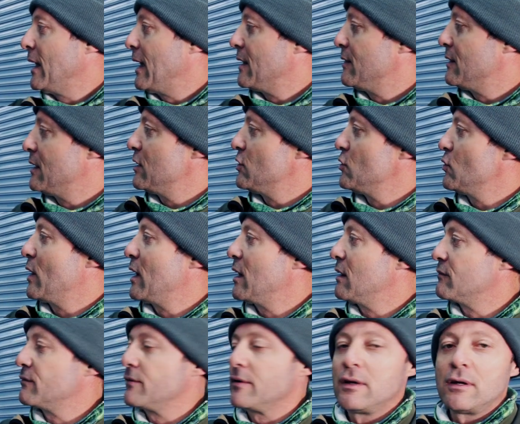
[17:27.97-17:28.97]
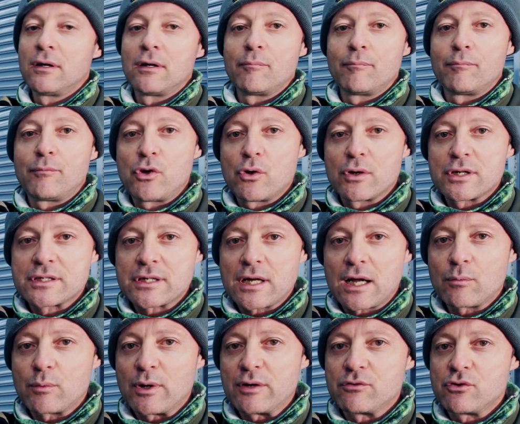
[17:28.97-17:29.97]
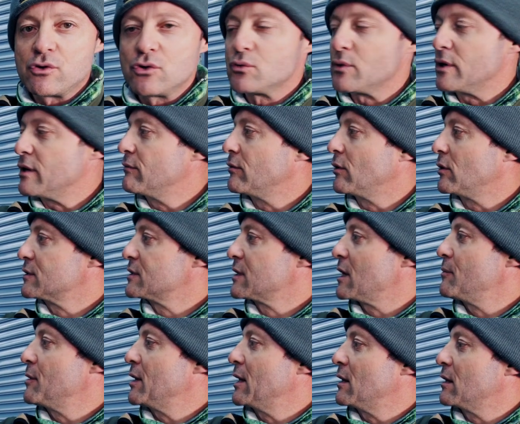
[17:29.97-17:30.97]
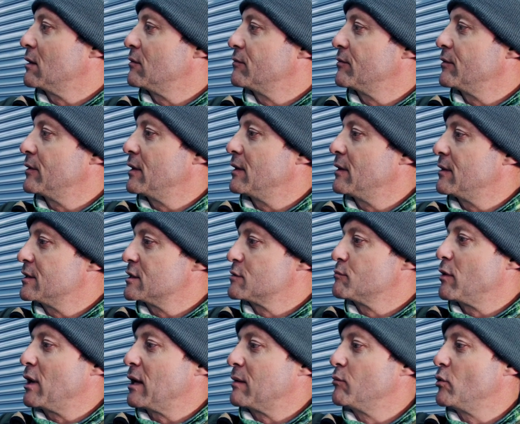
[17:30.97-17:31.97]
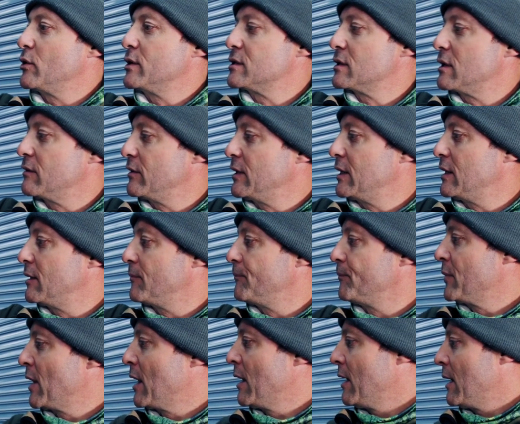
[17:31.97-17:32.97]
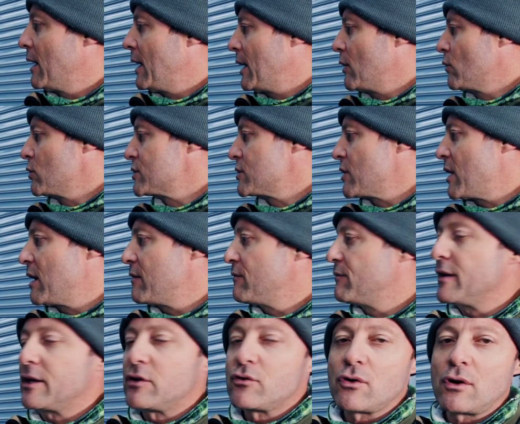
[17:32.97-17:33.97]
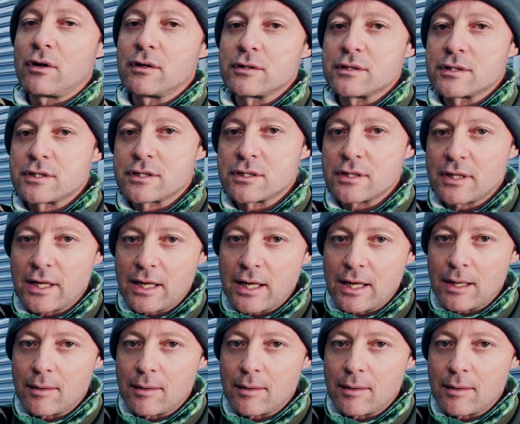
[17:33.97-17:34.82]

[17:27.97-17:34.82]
and then you have pure sine wave 220 volts coming out of this plug point over here. I also have Victron's